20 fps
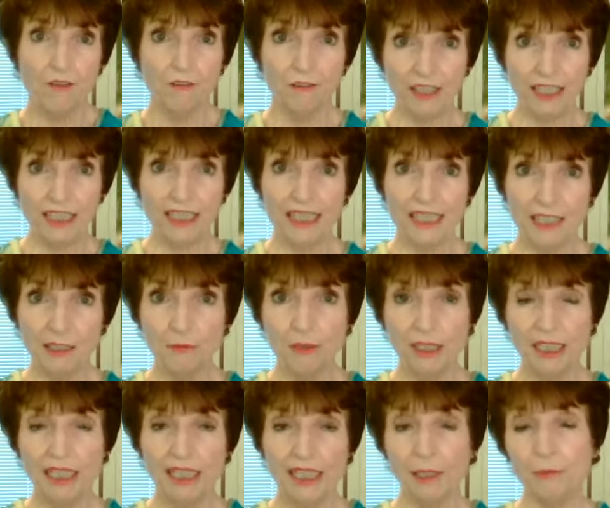face them
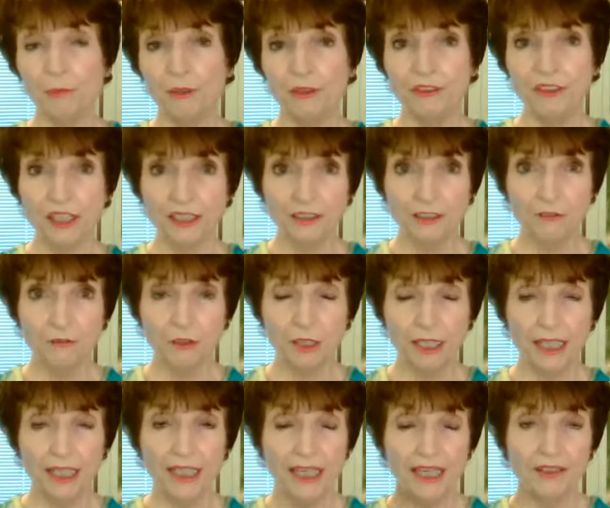in a productive
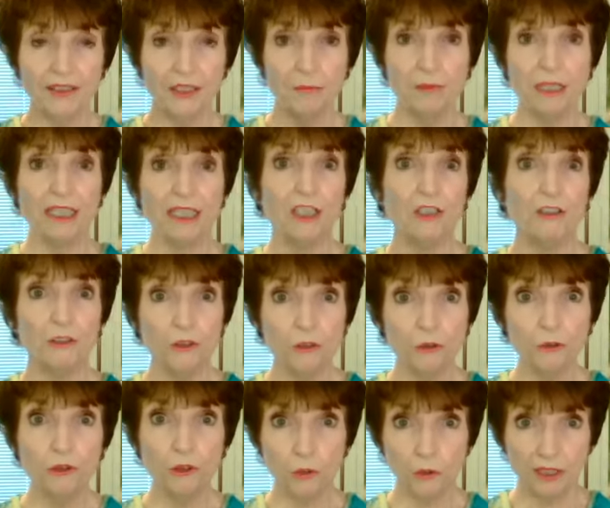way, and then make a
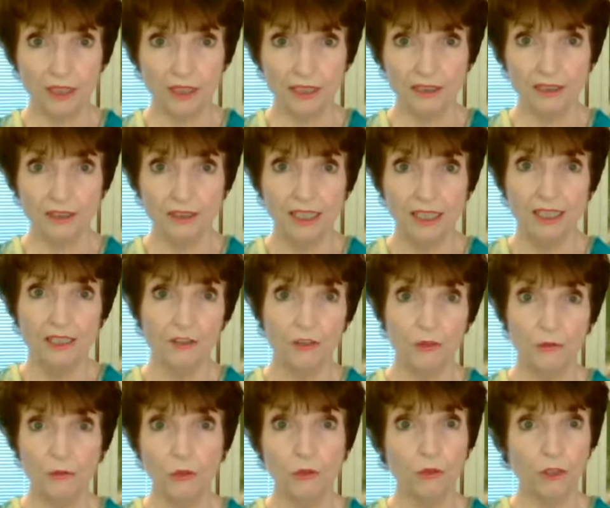new choice
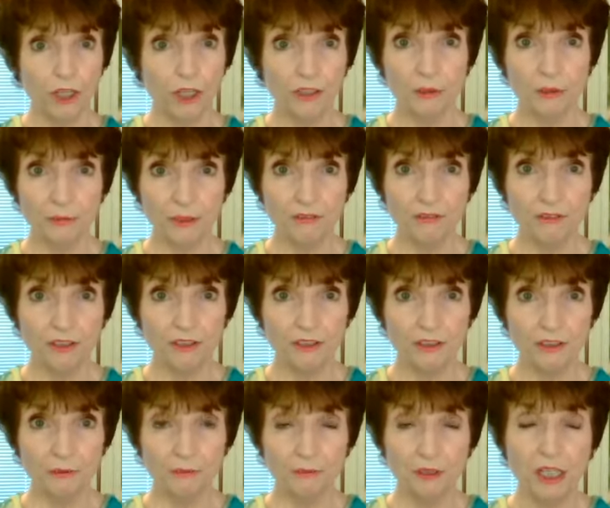to no longer be a
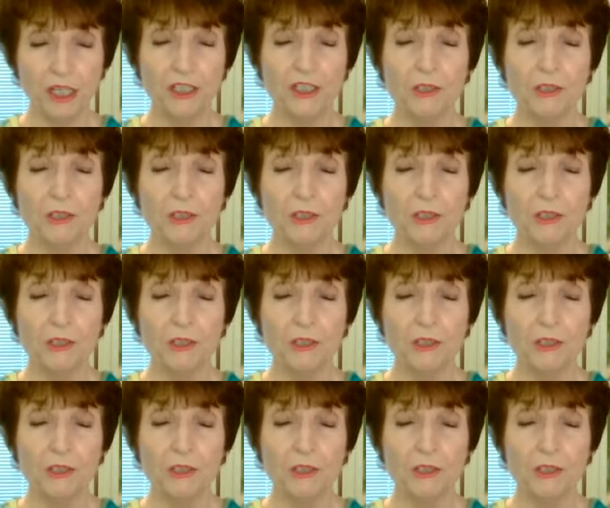victim,